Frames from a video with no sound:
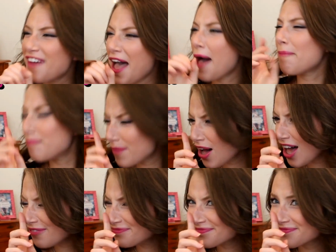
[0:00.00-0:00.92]
fat
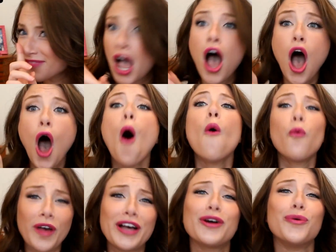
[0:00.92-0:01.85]
butt.
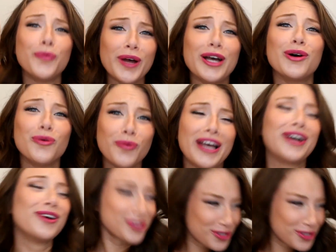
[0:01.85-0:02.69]
Wiggle, wiggle, wiggle.